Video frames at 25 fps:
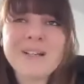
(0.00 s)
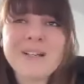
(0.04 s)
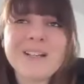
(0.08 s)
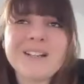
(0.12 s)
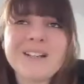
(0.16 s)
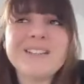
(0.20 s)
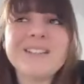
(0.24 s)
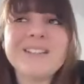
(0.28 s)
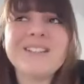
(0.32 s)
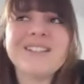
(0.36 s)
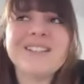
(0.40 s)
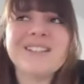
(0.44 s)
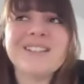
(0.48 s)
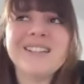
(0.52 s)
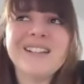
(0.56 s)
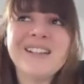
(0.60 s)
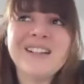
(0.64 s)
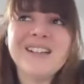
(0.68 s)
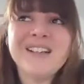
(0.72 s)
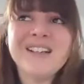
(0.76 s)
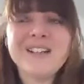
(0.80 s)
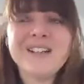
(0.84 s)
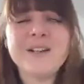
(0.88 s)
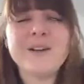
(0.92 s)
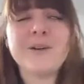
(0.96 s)
because
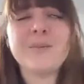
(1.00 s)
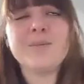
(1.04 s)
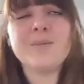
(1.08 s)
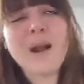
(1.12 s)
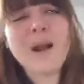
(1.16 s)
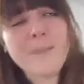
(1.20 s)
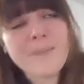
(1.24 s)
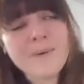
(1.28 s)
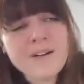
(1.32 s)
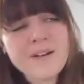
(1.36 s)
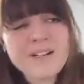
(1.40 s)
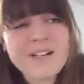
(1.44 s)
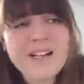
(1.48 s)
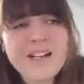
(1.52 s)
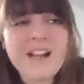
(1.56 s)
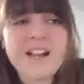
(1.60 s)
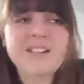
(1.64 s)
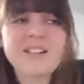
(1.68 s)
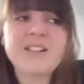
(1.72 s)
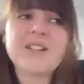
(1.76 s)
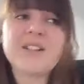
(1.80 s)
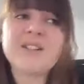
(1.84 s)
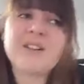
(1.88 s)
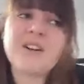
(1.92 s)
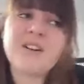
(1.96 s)
Property
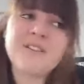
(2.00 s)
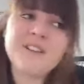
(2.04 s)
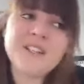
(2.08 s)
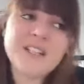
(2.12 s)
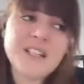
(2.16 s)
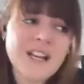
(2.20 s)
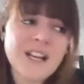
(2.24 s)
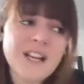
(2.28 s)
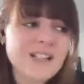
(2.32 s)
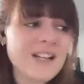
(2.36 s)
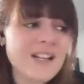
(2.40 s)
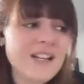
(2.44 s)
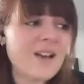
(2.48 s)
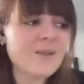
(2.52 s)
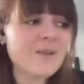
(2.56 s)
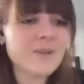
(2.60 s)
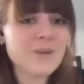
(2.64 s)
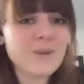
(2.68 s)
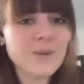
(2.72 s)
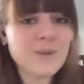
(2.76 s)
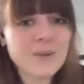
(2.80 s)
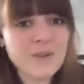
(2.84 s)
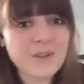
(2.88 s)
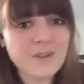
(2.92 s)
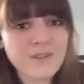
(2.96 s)
taxes are often tied to how
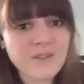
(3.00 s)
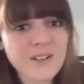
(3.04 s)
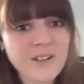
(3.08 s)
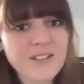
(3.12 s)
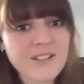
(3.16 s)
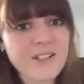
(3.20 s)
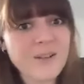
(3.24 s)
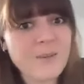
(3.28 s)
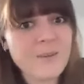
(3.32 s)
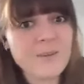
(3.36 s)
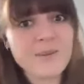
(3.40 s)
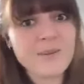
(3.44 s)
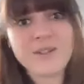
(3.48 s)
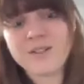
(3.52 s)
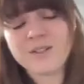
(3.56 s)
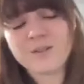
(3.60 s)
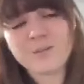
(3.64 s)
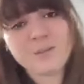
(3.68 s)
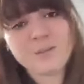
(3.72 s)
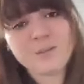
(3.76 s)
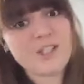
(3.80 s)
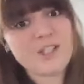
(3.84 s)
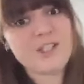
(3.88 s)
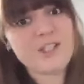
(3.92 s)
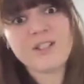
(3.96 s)
schools are funded,
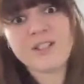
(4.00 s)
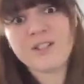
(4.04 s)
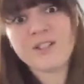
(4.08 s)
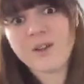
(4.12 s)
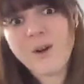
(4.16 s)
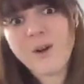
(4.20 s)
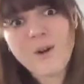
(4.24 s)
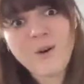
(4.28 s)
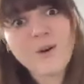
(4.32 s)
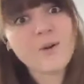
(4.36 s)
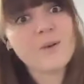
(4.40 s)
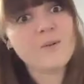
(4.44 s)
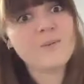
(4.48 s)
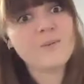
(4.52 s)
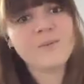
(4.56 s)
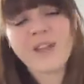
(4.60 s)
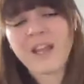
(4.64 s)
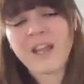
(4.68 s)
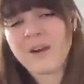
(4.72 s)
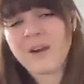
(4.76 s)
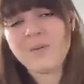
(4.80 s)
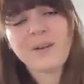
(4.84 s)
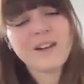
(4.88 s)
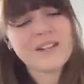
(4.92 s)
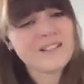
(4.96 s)
which is its own
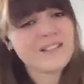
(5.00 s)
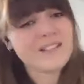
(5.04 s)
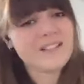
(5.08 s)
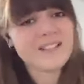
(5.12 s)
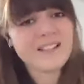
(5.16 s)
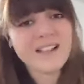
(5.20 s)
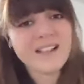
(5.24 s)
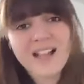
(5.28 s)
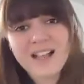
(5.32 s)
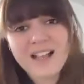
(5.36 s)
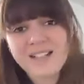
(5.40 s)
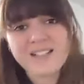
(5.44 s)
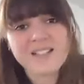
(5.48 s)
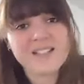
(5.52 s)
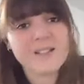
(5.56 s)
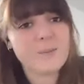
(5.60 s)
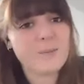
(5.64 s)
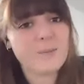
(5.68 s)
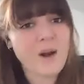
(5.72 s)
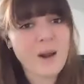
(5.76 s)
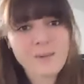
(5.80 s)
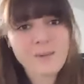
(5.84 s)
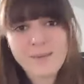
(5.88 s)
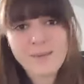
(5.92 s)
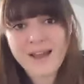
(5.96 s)
like racist, classist,
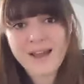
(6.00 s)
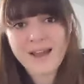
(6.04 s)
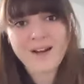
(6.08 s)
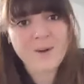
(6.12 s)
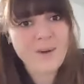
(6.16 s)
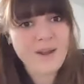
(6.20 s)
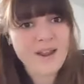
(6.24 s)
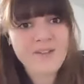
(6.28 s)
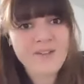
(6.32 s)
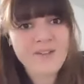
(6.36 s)
problematic